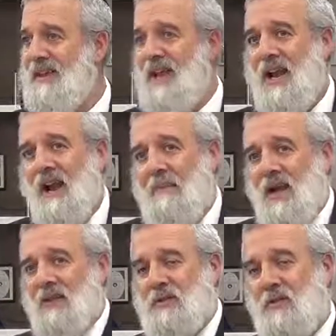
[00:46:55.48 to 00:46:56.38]
El
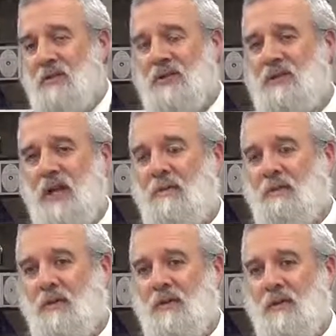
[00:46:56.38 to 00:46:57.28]
Alamein is where they
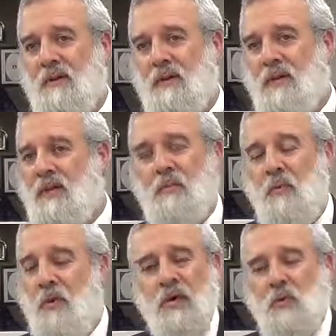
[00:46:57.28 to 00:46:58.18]
stopped. The
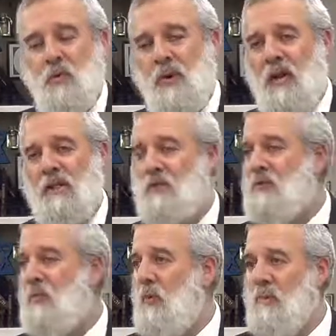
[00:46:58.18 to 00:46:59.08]
British were not
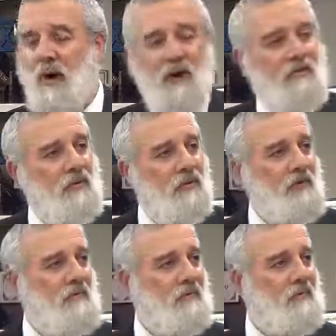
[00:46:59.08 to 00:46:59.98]
more powerful
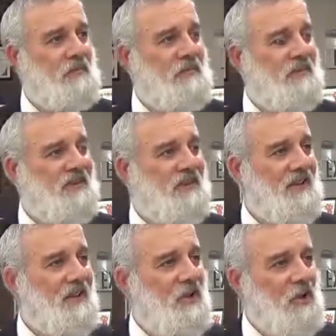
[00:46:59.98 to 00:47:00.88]
than them.
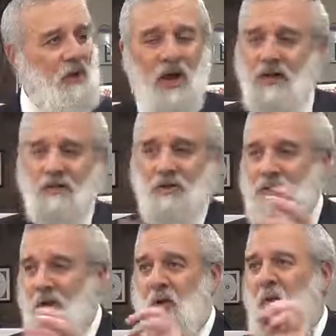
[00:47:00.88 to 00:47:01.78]
I'll
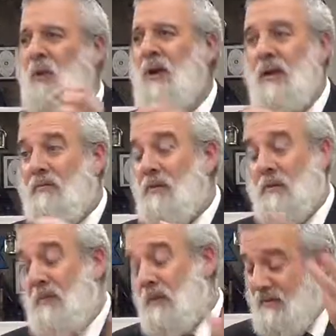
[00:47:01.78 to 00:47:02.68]
just tell you one,
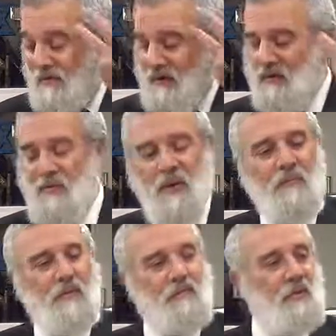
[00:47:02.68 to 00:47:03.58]
maybe if I can
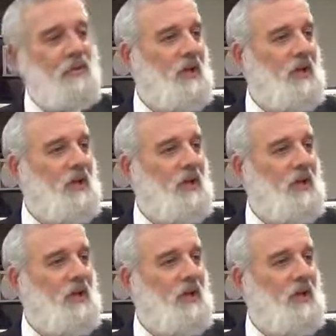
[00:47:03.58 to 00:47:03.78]
remember a few